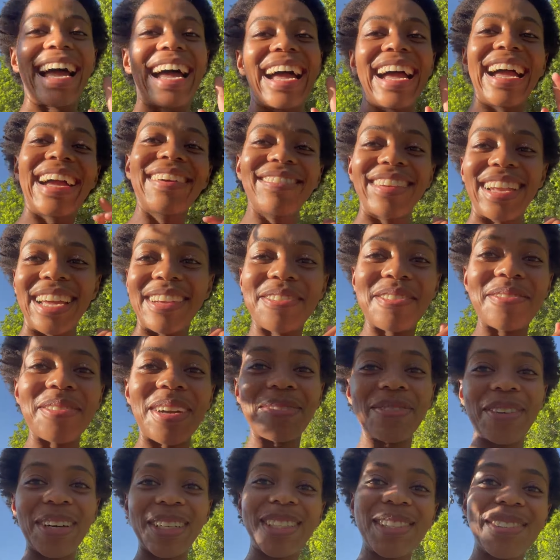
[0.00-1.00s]
I'm late for my
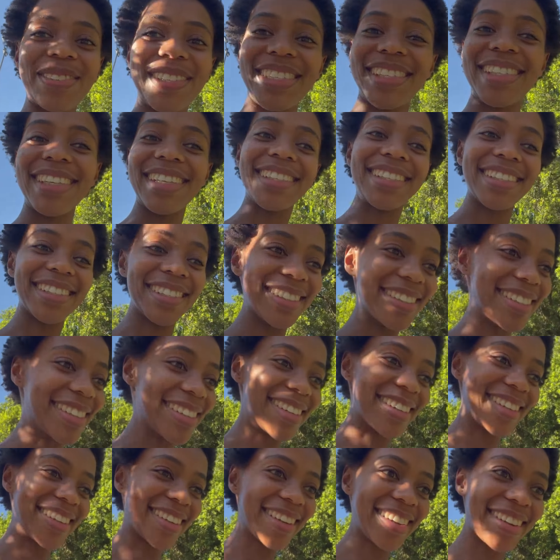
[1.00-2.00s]
pottery session.
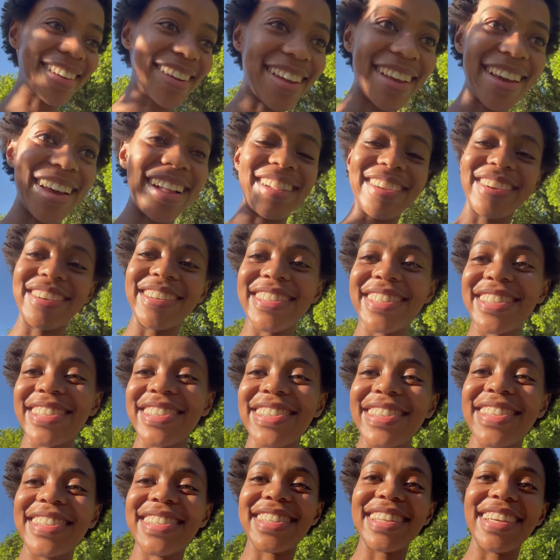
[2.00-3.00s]
I'll
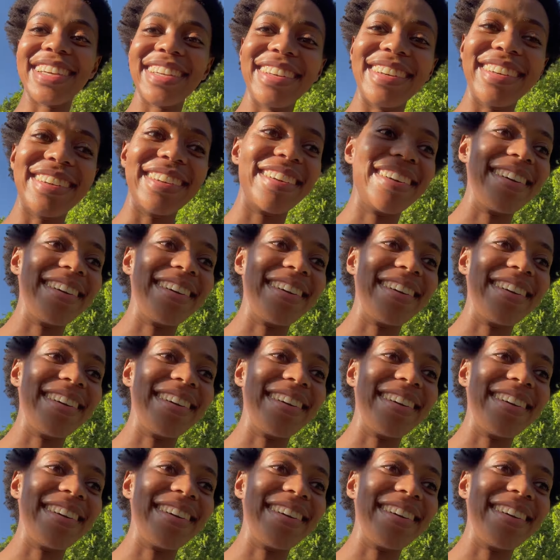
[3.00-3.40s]
continue this later.